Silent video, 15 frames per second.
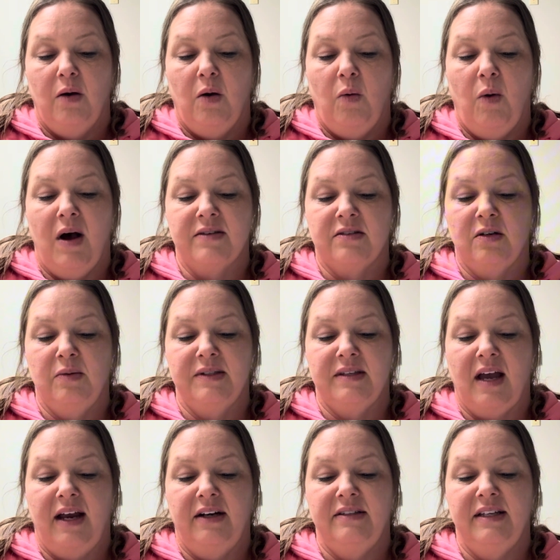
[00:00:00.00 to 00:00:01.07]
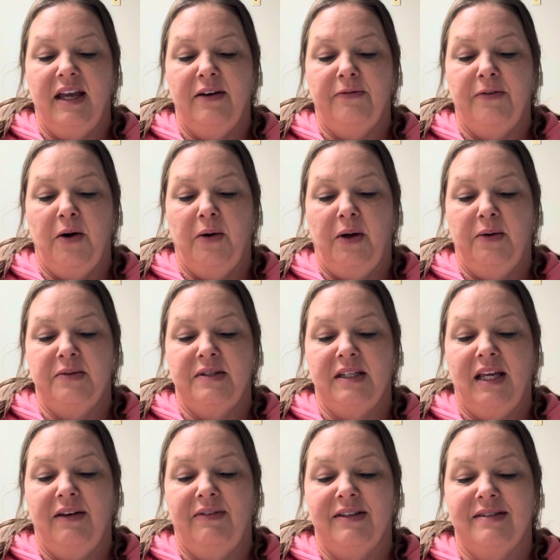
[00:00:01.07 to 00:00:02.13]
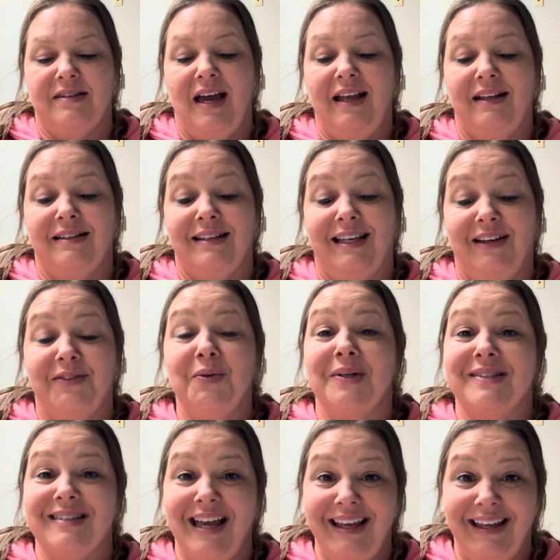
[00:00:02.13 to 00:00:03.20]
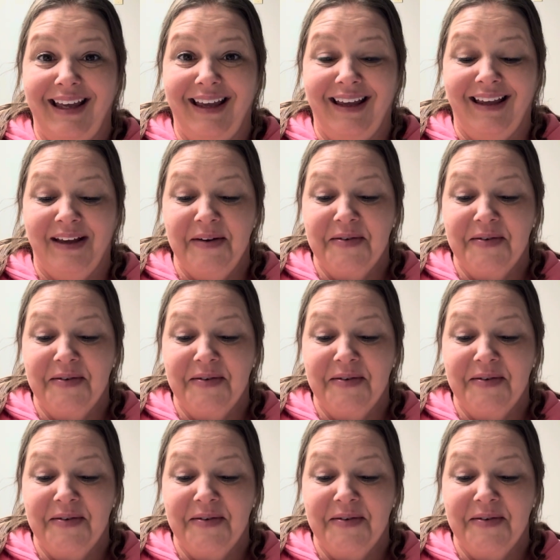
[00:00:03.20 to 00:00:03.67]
Wasser was hired to get photos to give to a psychic,